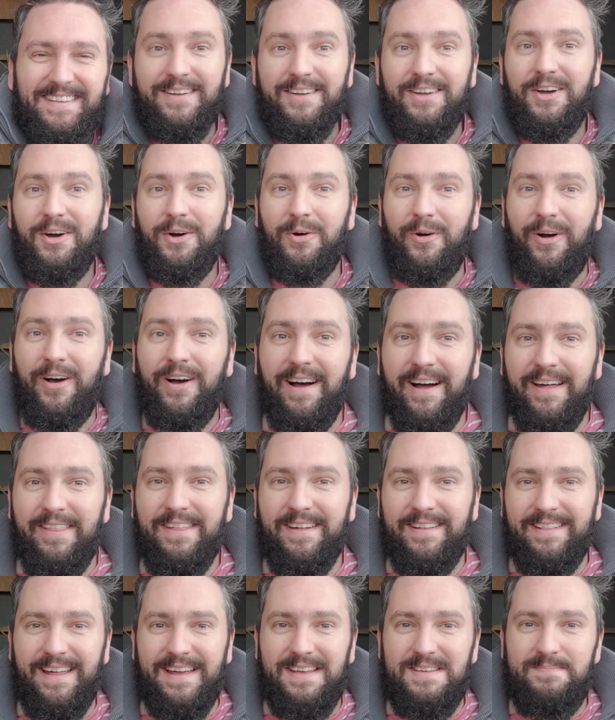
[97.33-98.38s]
Cool, I
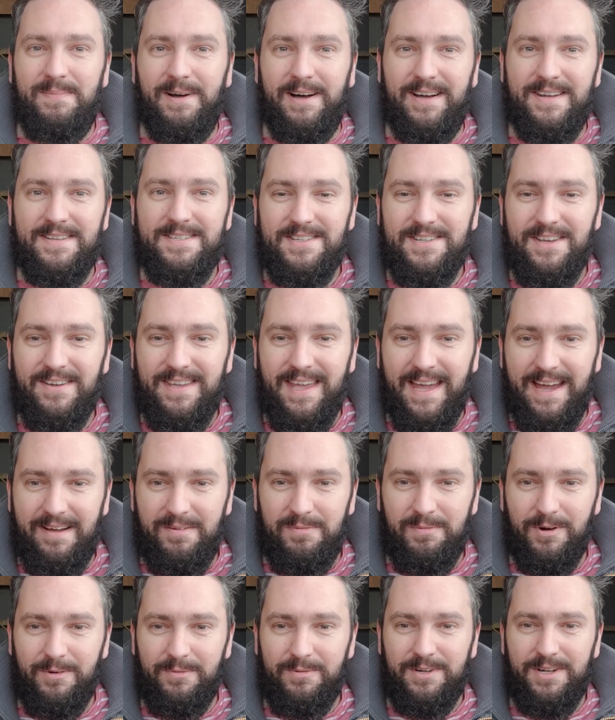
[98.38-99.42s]
think that's passed. So
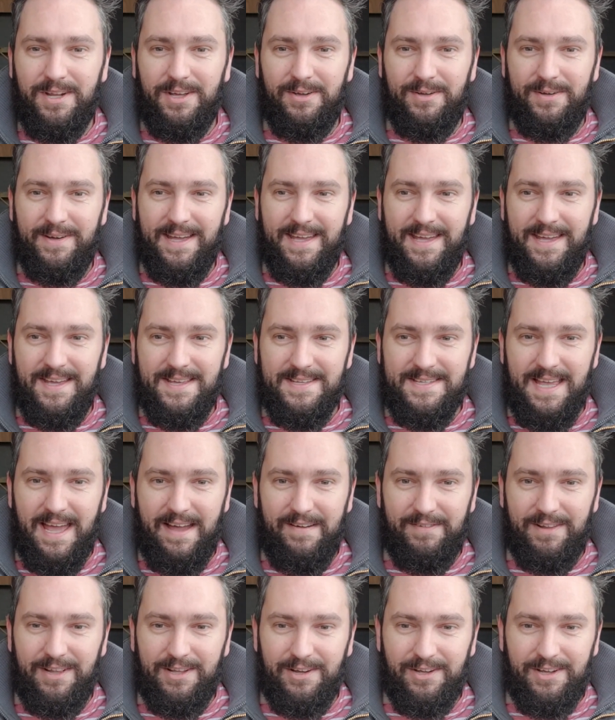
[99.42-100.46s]
yeah, what we'll do is
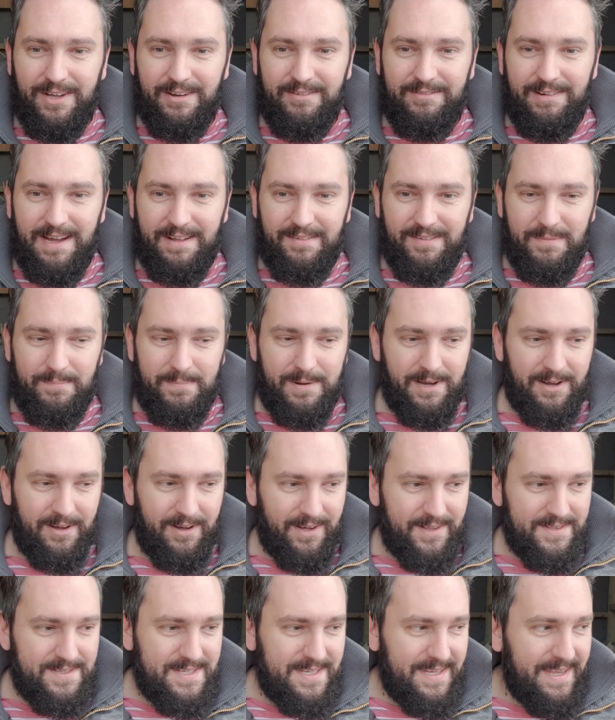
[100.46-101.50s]
have a look around the
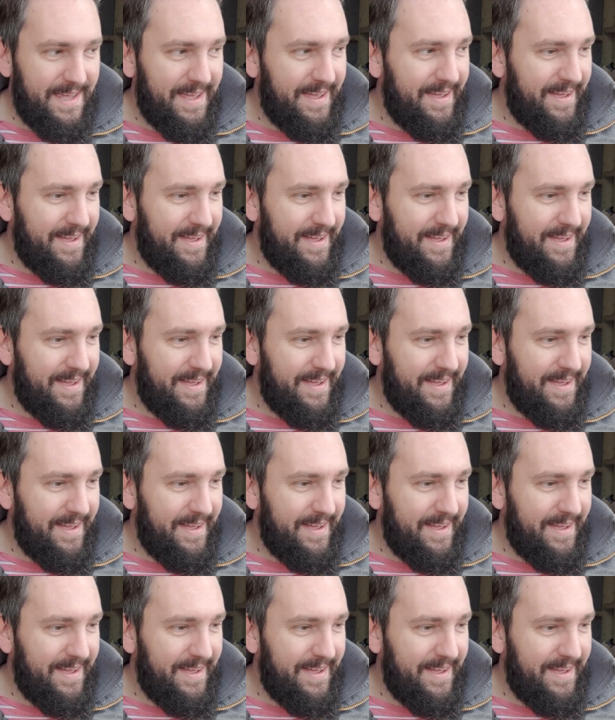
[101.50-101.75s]
plot.